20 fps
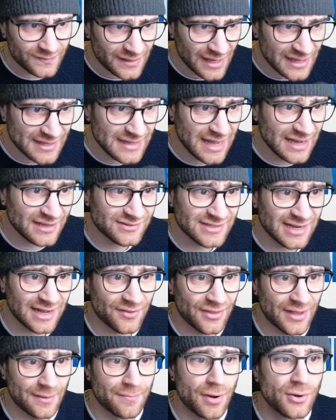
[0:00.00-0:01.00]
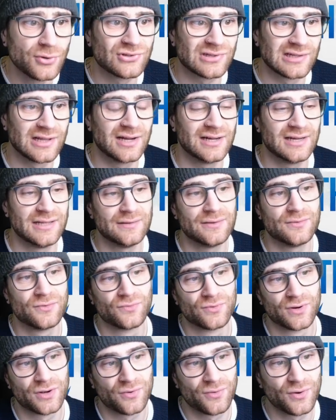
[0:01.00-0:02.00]
and that is now their most likely
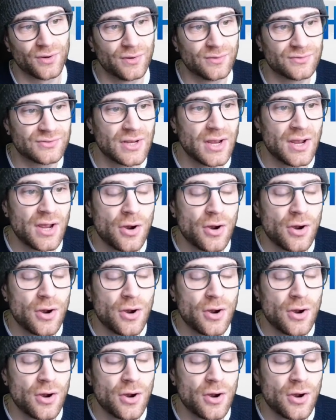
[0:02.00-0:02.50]
recruit,